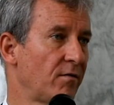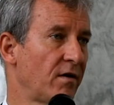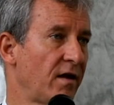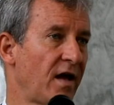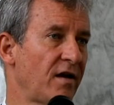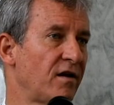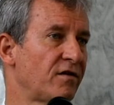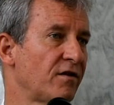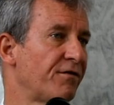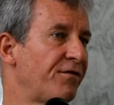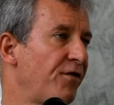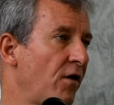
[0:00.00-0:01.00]
That is
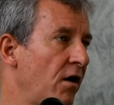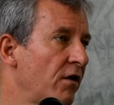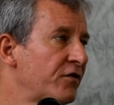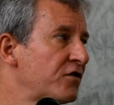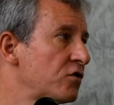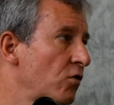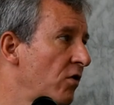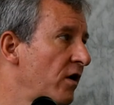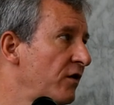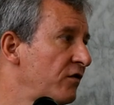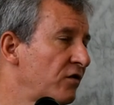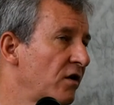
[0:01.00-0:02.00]
a false
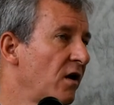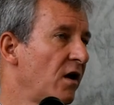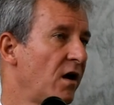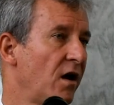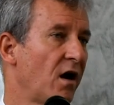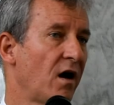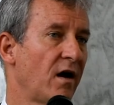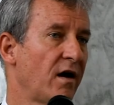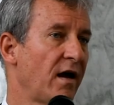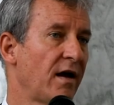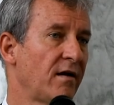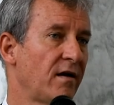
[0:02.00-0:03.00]
choice,
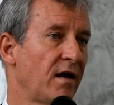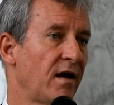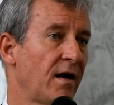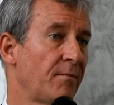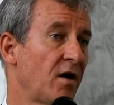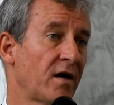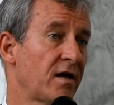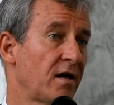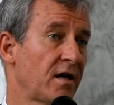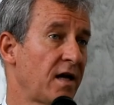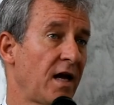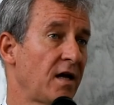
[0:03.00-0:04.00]
and I'm not
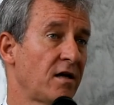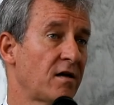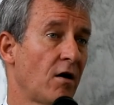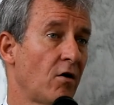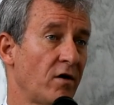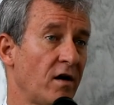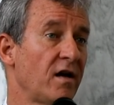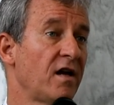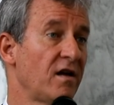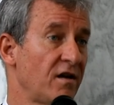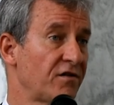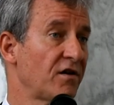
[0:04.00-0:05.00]
going to candy coat it.
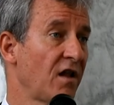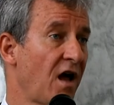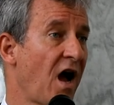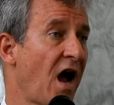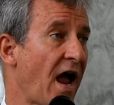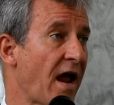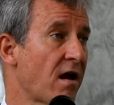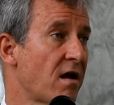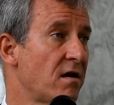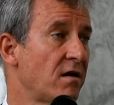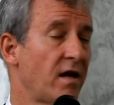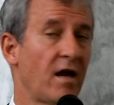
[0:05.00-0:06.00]
It is a
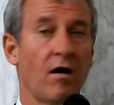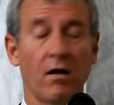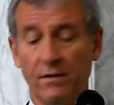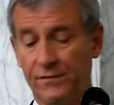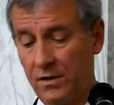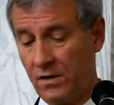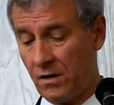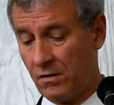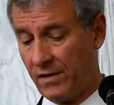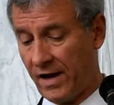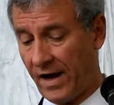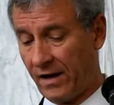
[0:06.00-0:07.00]
lie, and all of you
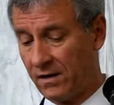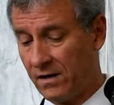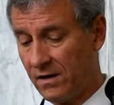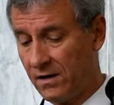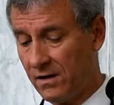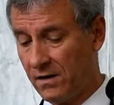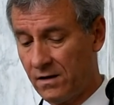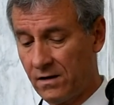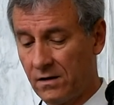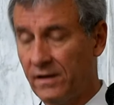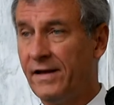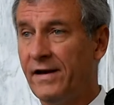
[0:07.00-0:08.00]
know that.
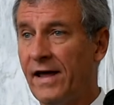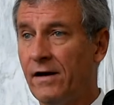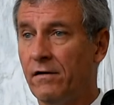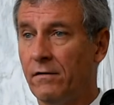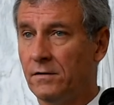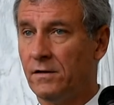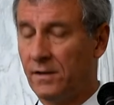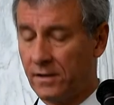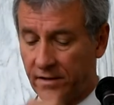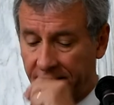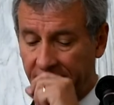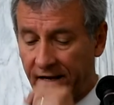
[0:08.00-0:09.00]
Clean
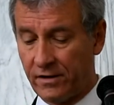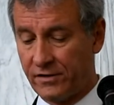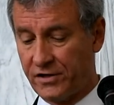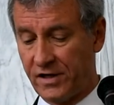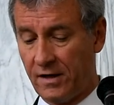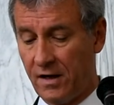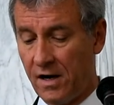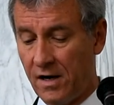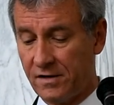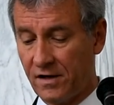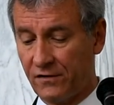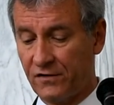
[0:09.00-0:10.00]
energy
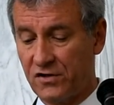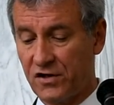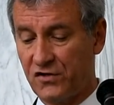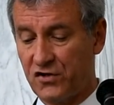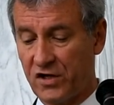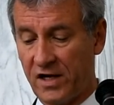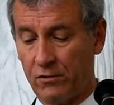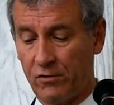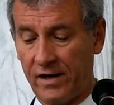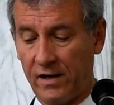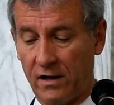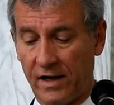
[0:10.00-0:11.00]
doesn't just
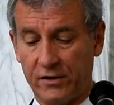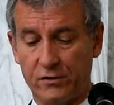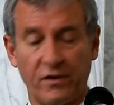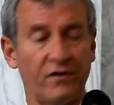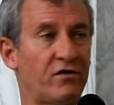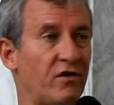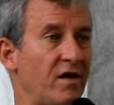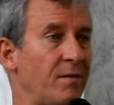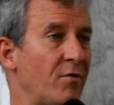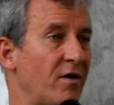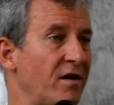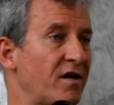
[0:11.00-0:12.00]
generate
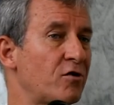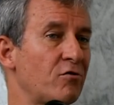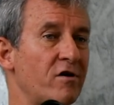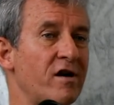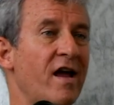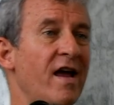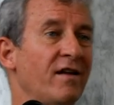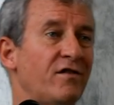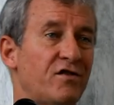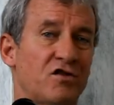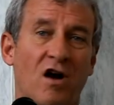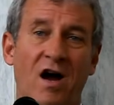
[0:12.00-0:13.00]
electricity, but it
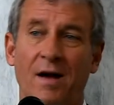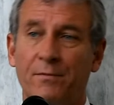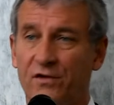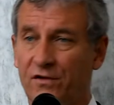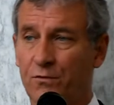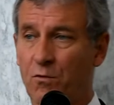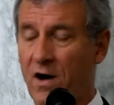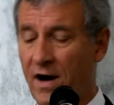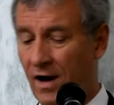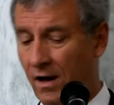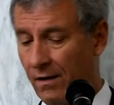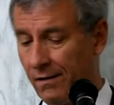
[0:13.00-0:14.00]
creates jobs as
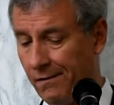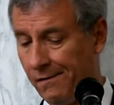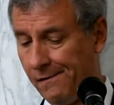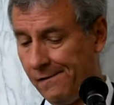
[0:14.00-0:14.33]
well.